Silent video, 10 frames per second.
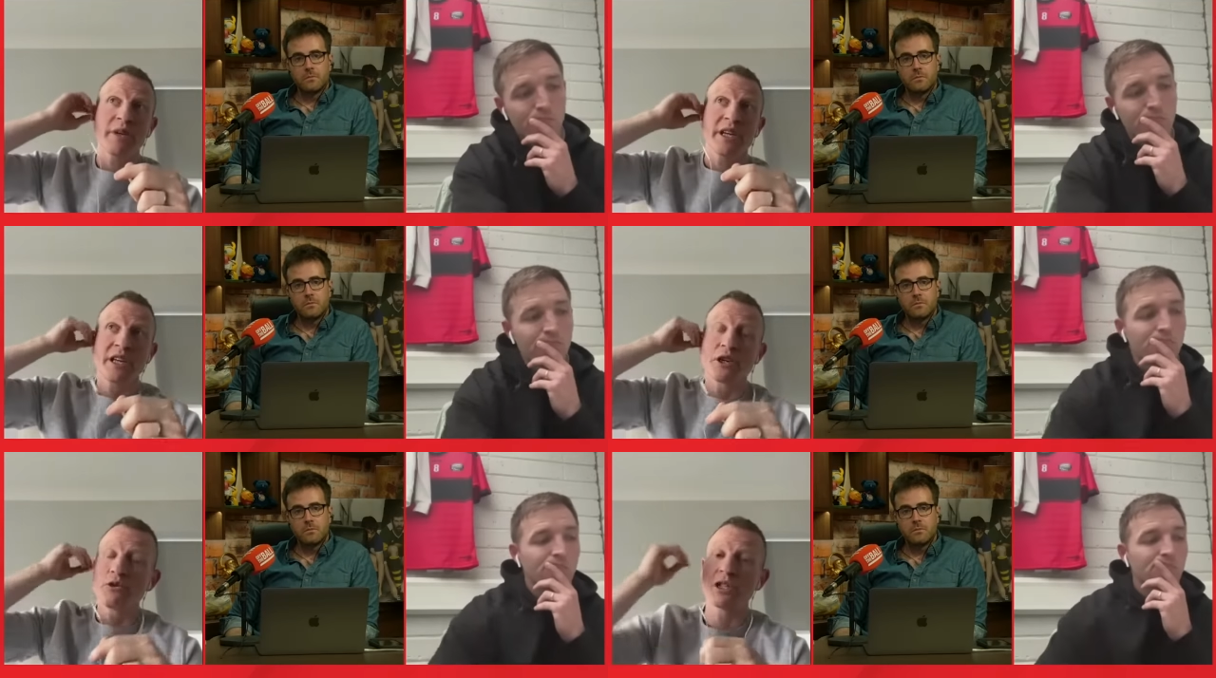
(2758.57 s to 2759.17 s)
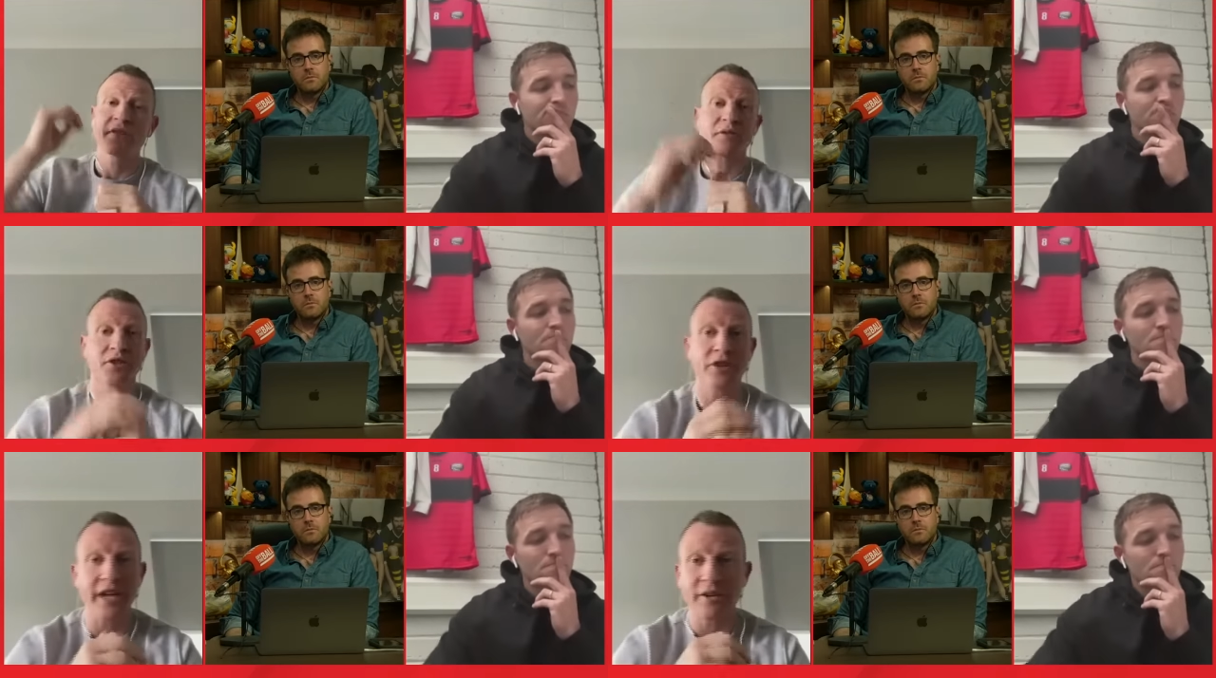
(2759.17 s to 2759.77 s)
Speaker 1: be hugely
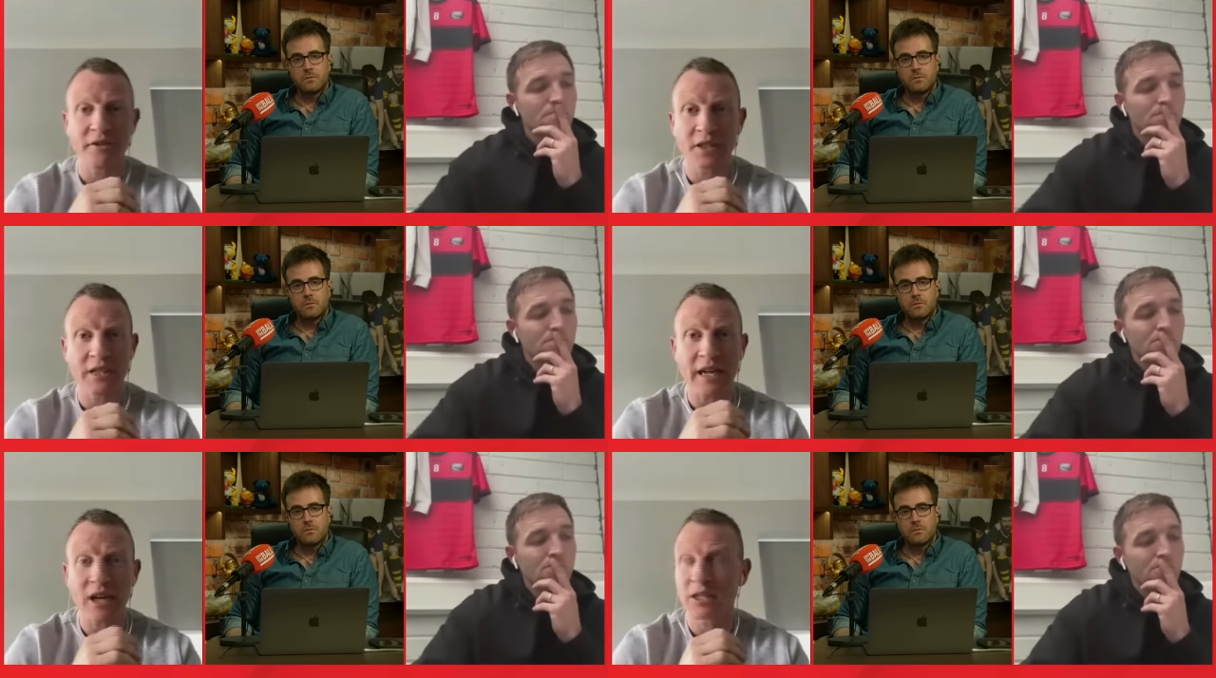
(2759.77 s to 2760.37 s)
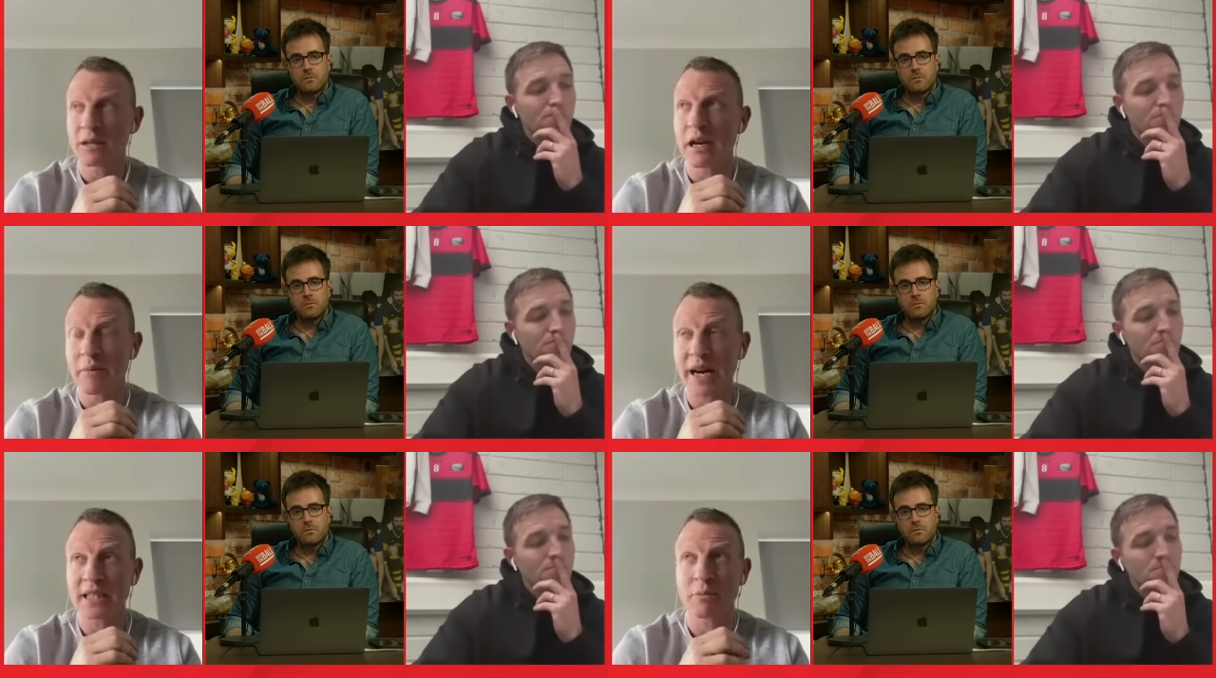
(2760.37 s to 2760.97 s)
frustrated if I was an Armagh